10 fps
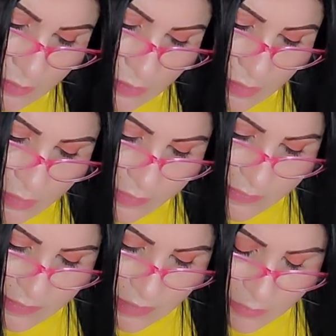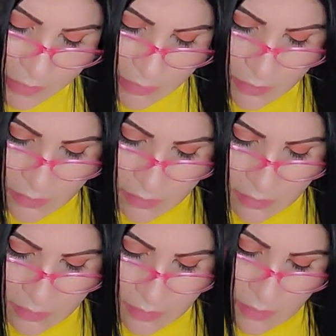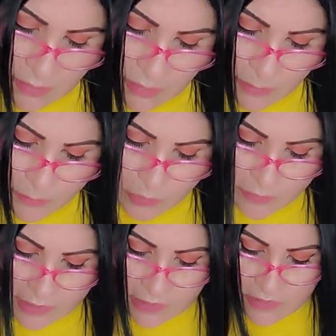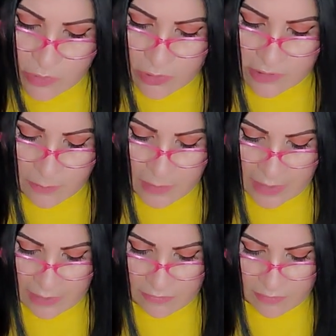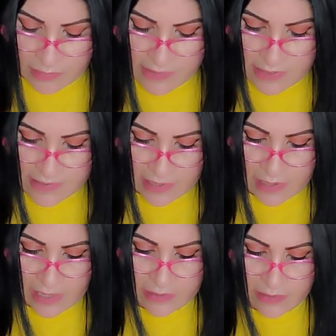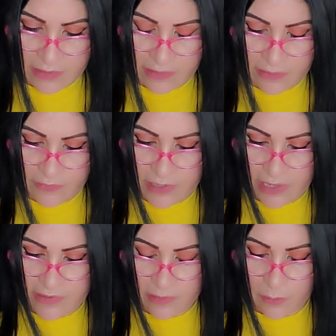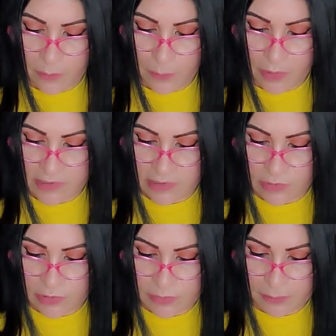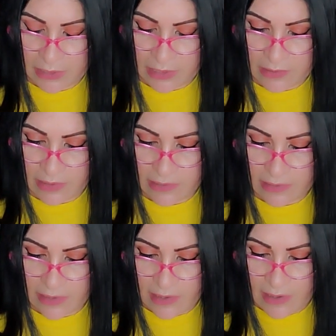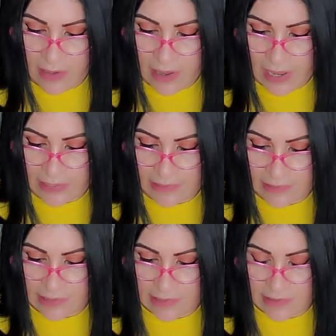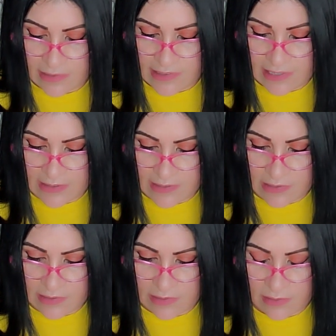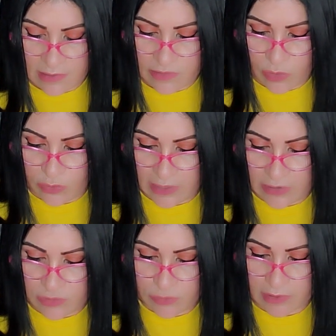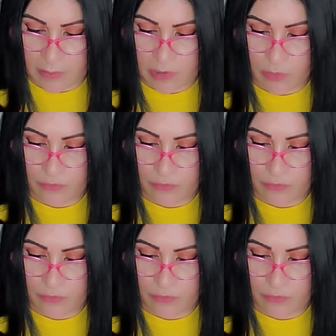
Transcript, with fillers: oh, this is heavy. Purity Salt Bath. It says alleviates muscular pain and heightens senses. It's all natural, chemical